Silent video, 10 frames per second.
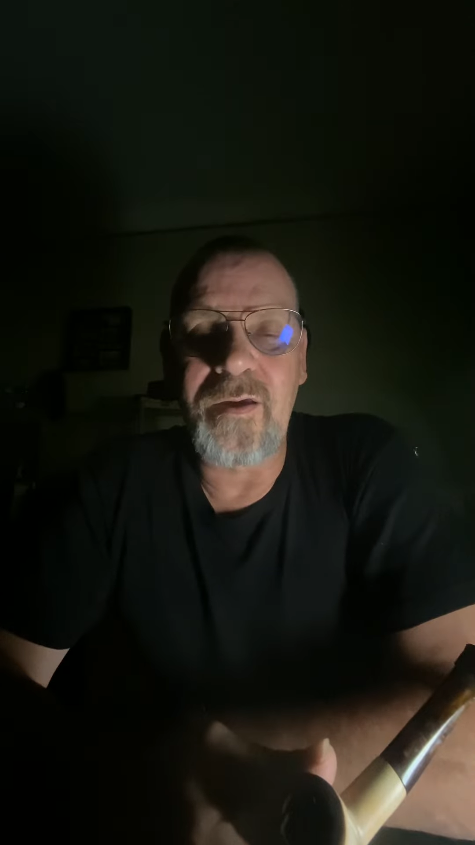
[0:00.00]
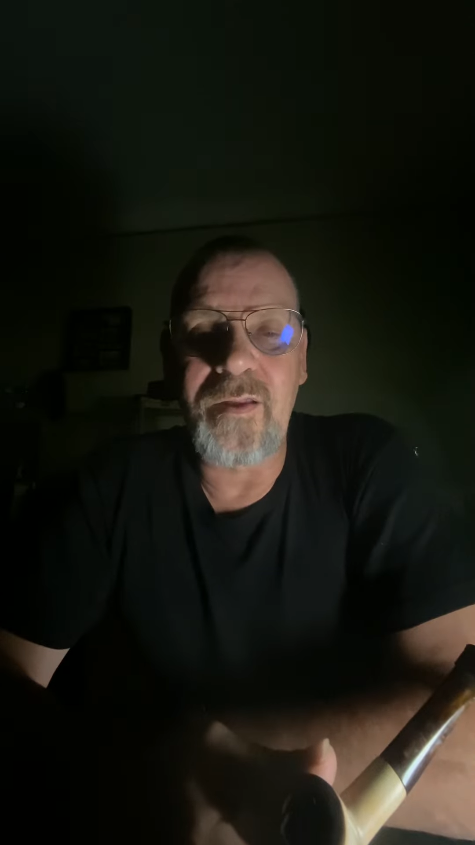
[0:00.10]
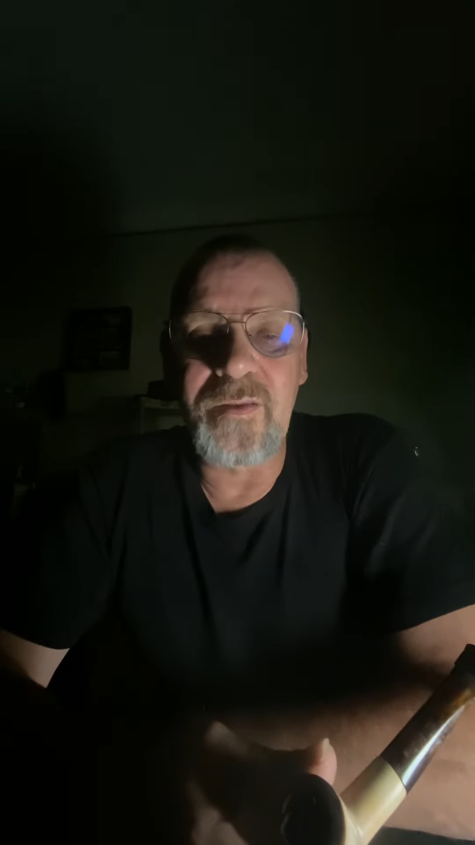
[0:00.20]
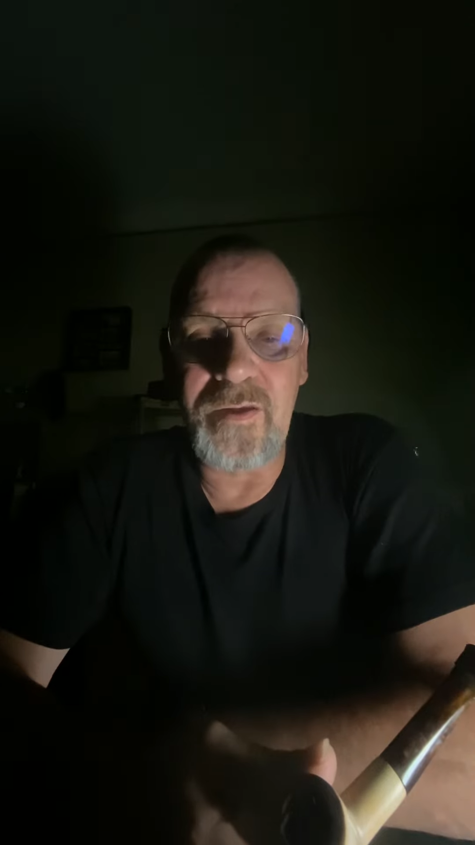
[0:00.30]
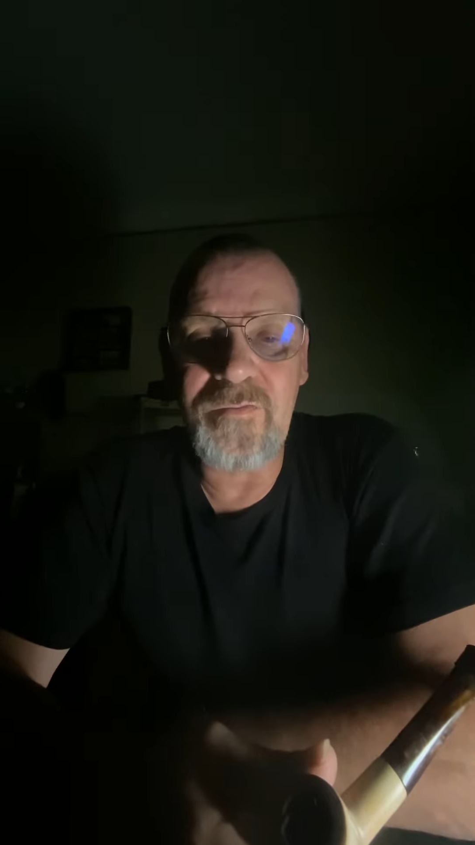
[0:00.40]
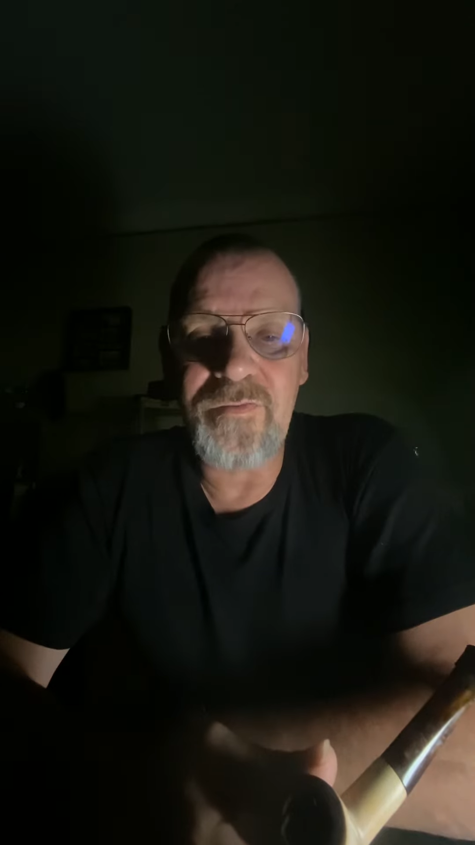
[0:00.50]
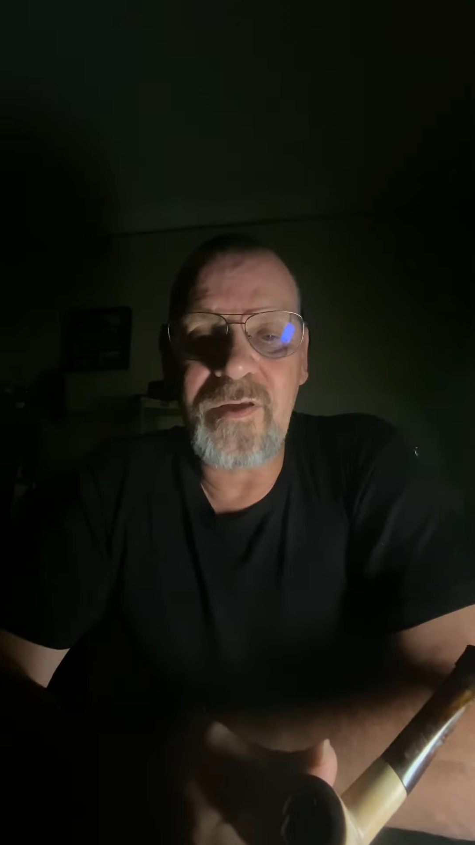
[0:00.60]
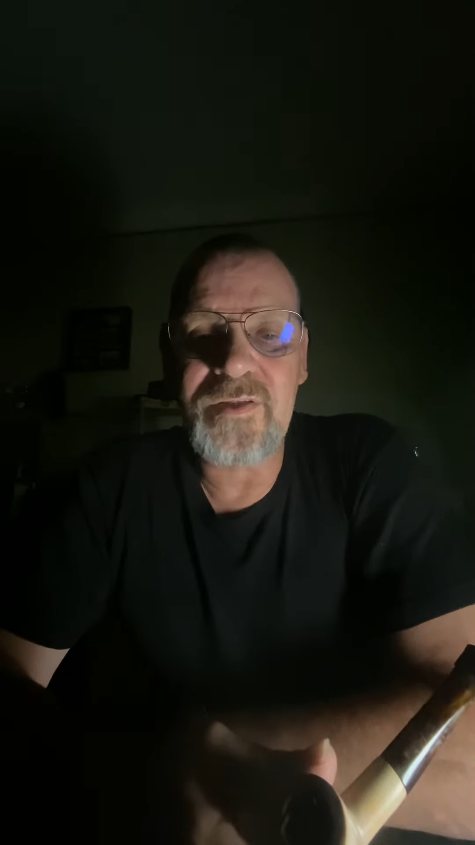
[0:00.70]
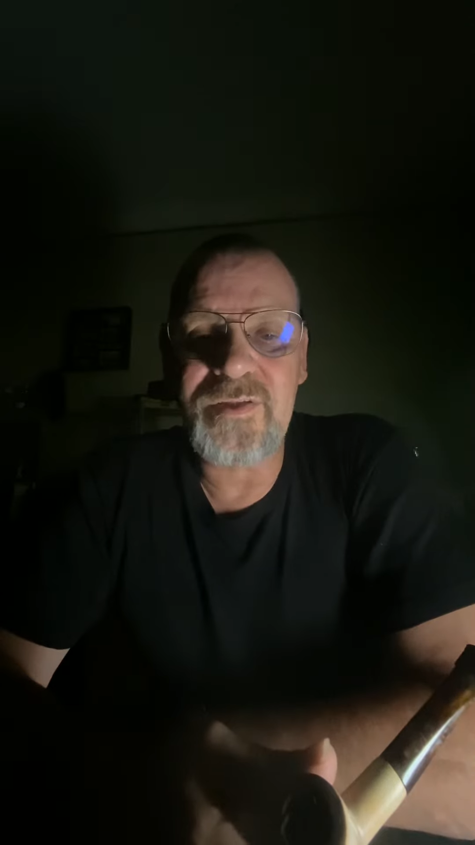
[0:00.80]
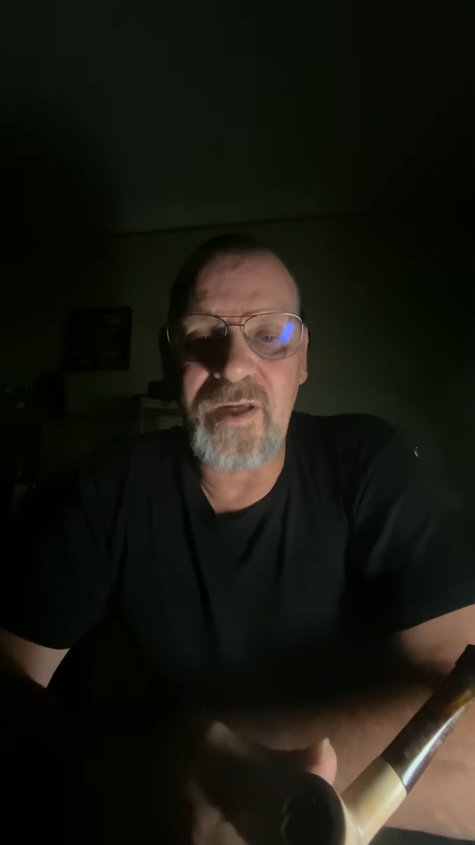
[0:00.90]
Leaf
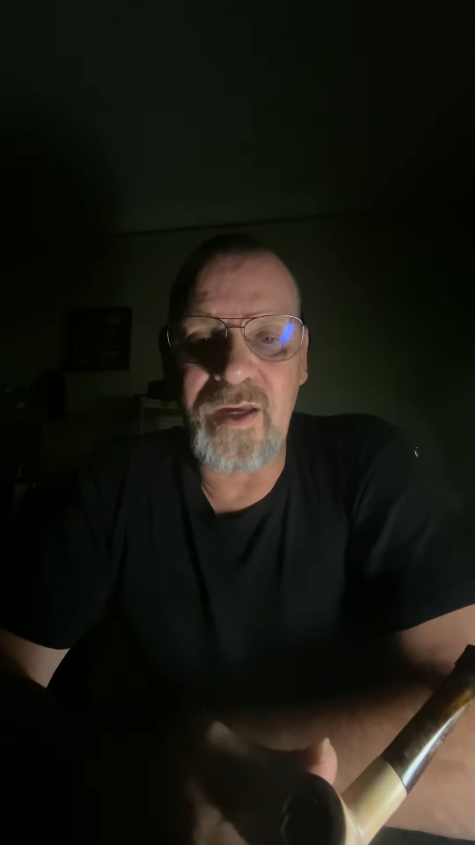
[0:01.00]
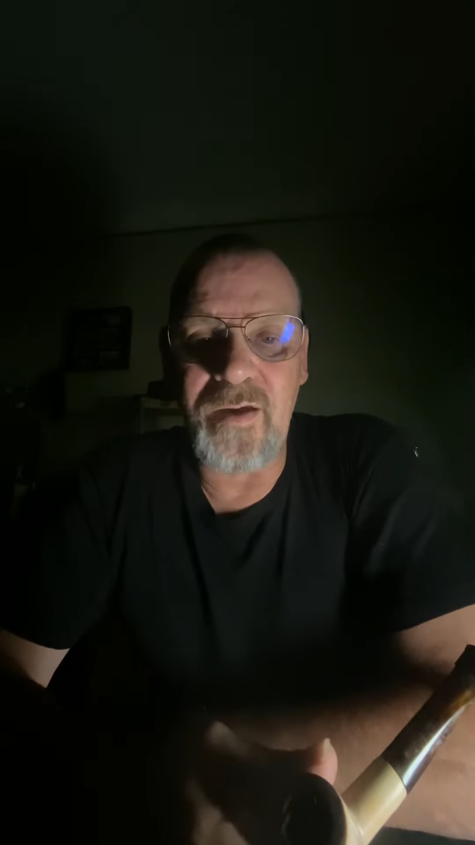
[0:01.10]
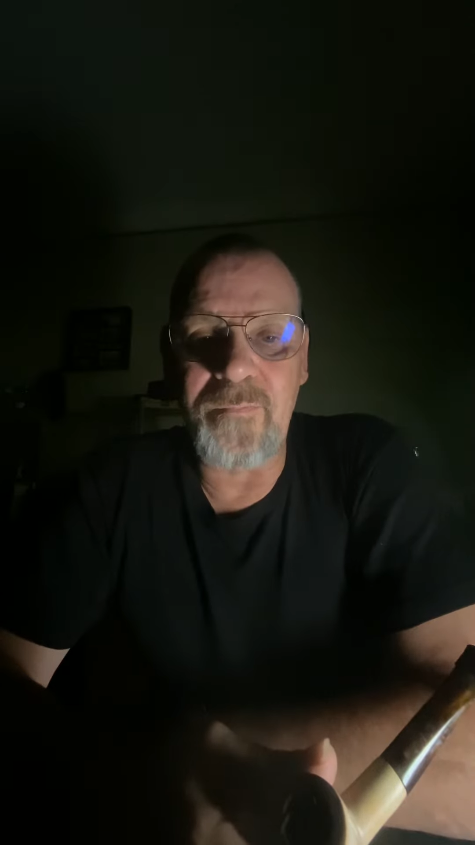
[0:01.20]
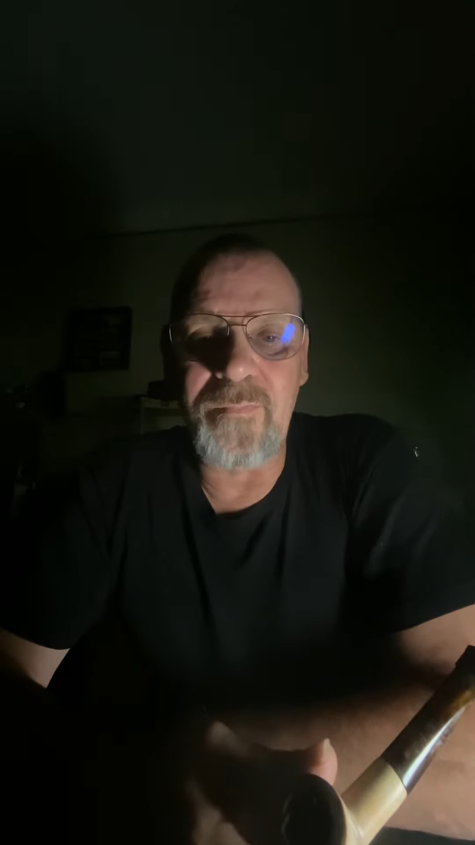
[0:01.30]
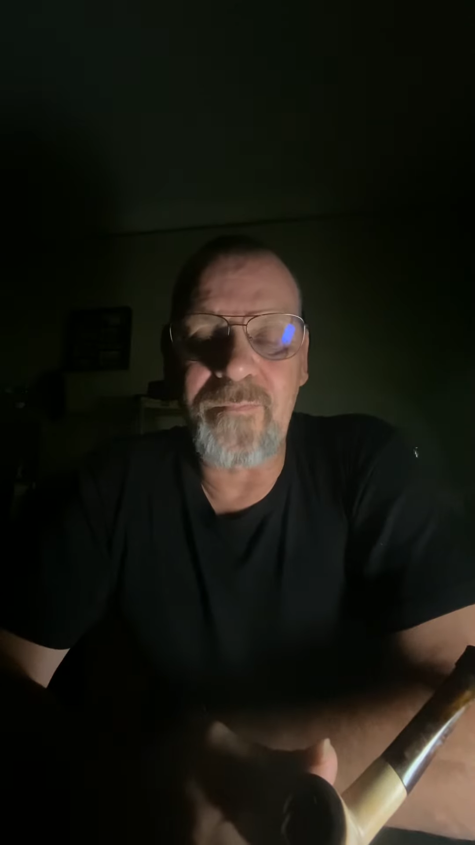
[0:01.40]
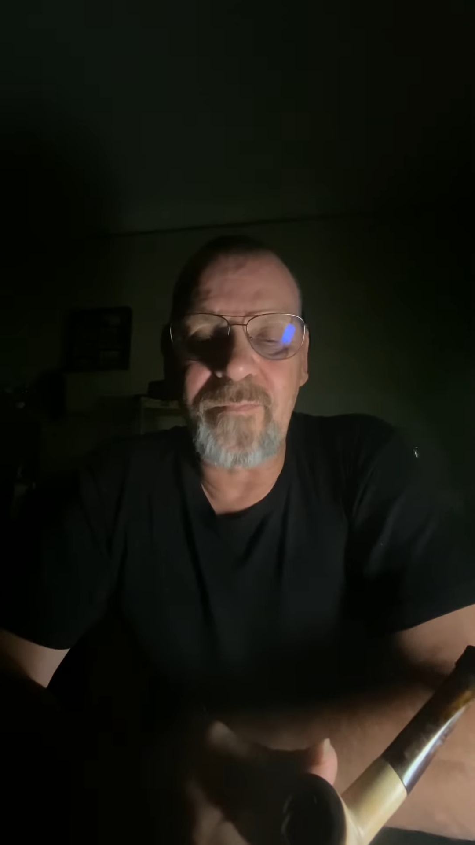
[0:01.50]
and Stem.